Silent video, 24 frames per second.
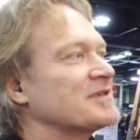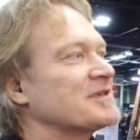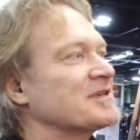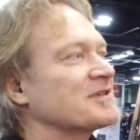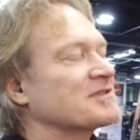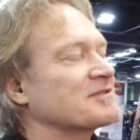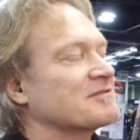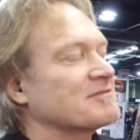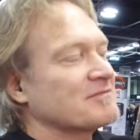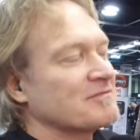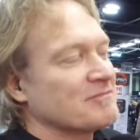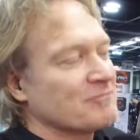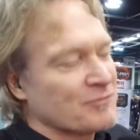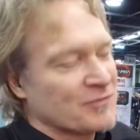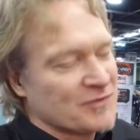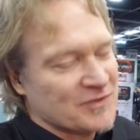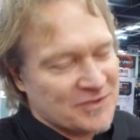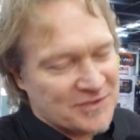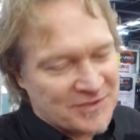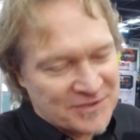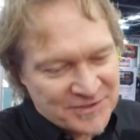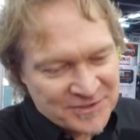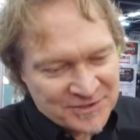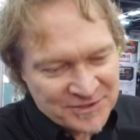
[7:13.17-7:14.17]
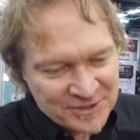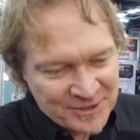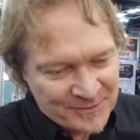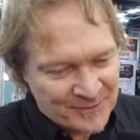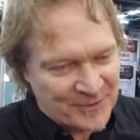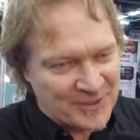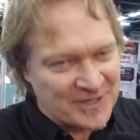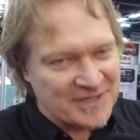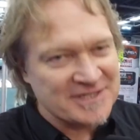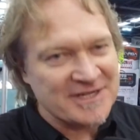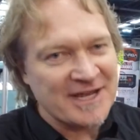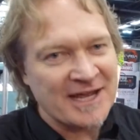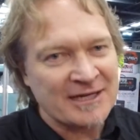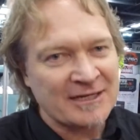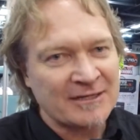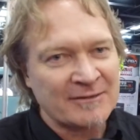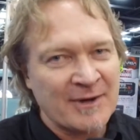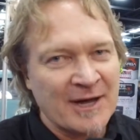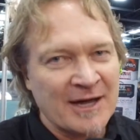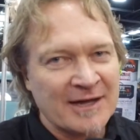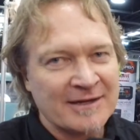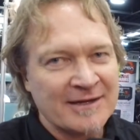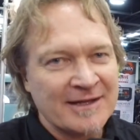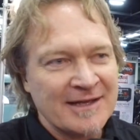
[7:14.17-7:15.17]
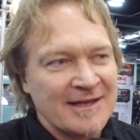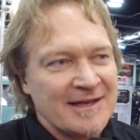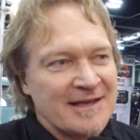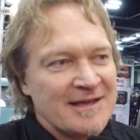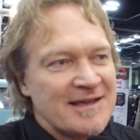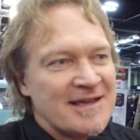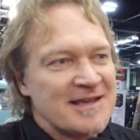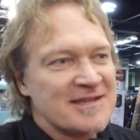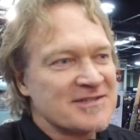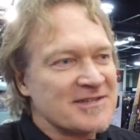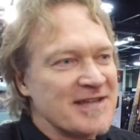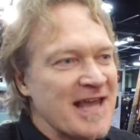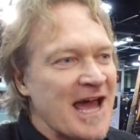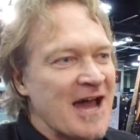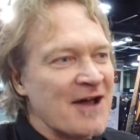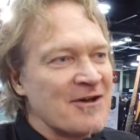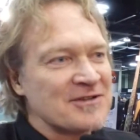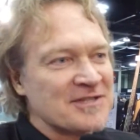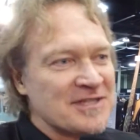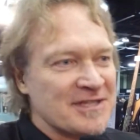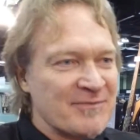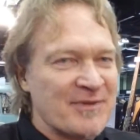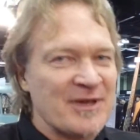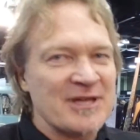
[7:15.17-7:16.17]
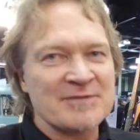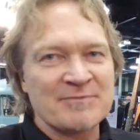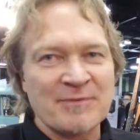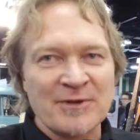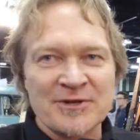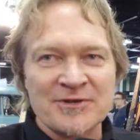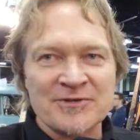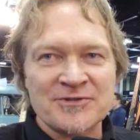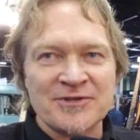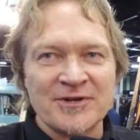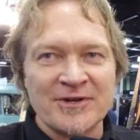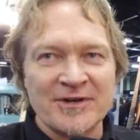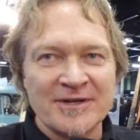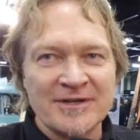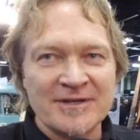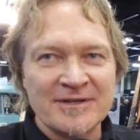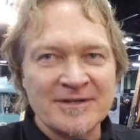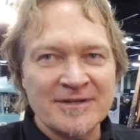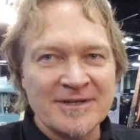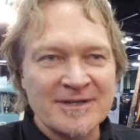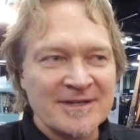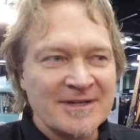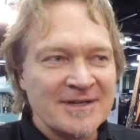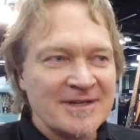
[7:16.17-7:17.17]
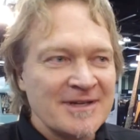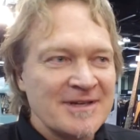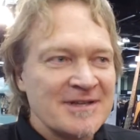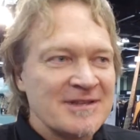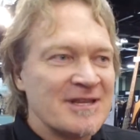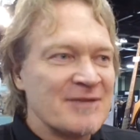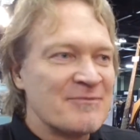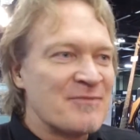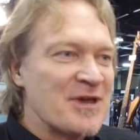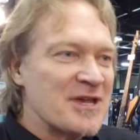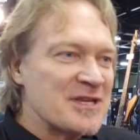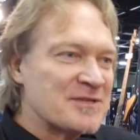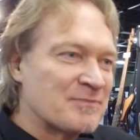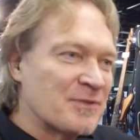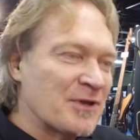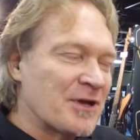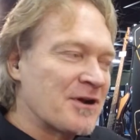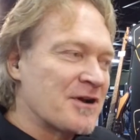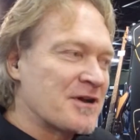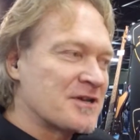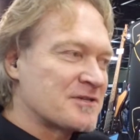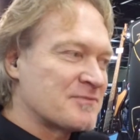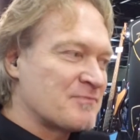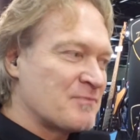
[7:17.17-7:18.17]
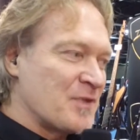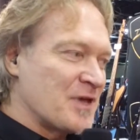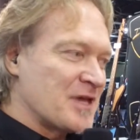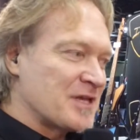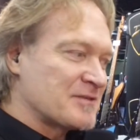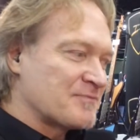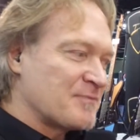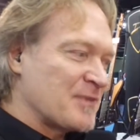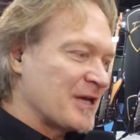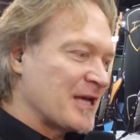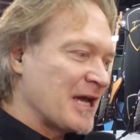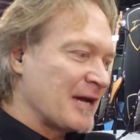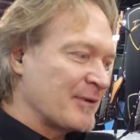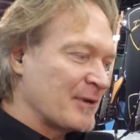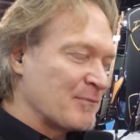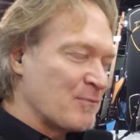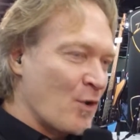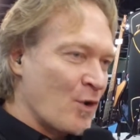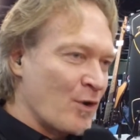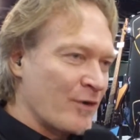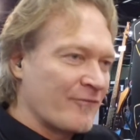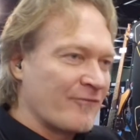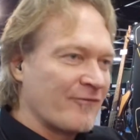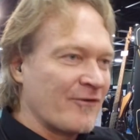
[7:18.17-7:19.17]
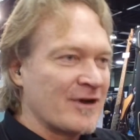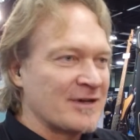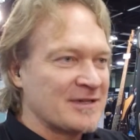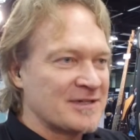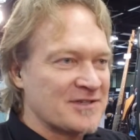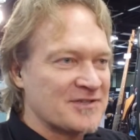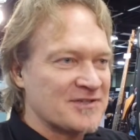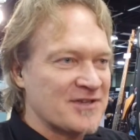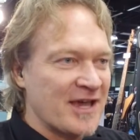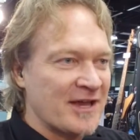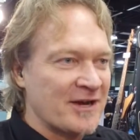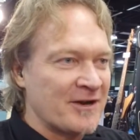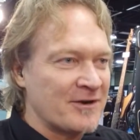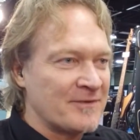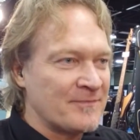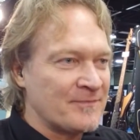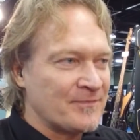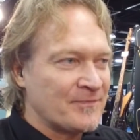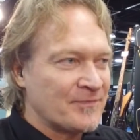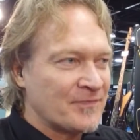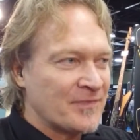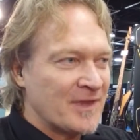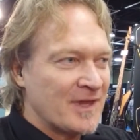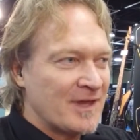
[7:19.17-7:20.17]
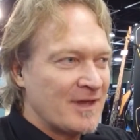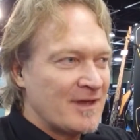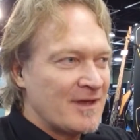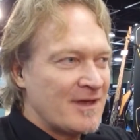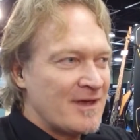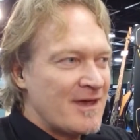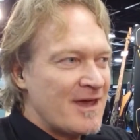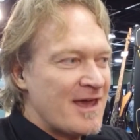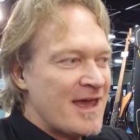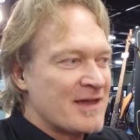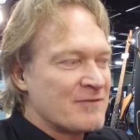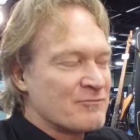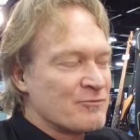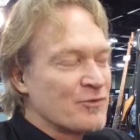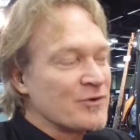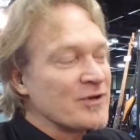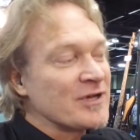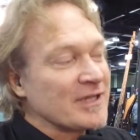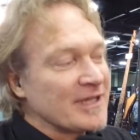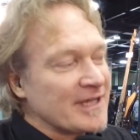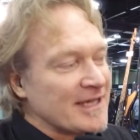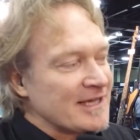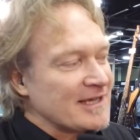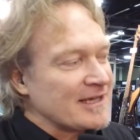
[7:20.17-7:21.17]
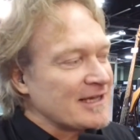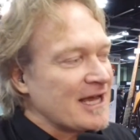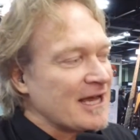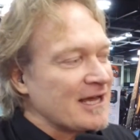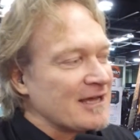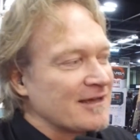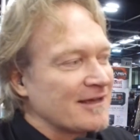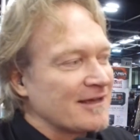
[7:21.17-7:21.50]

just super excited about is now it's the bass player's turn. The bass player is becoming more front and center. And really,